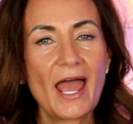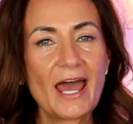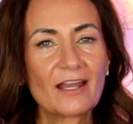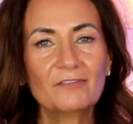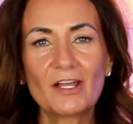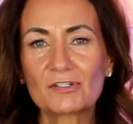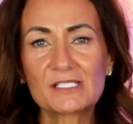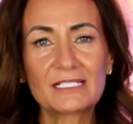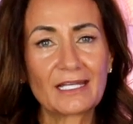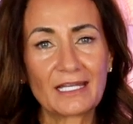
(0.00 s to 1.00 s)
And I've never
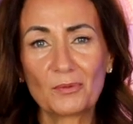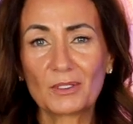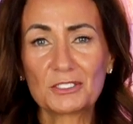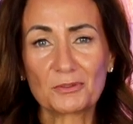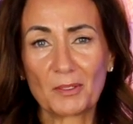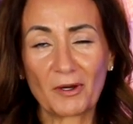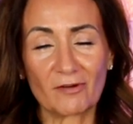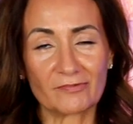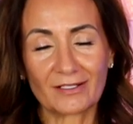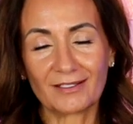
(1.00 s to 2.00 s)
seen anyone do it
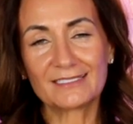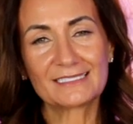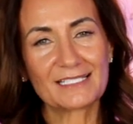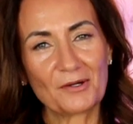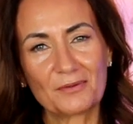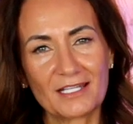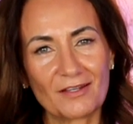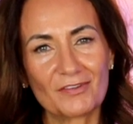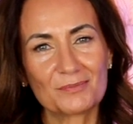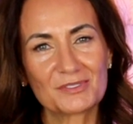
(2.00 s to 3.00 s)
perfectly. So
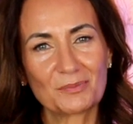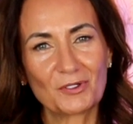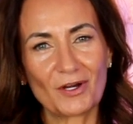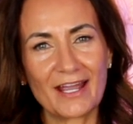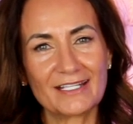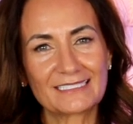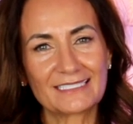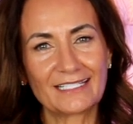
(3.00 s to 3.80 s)
give them some grace.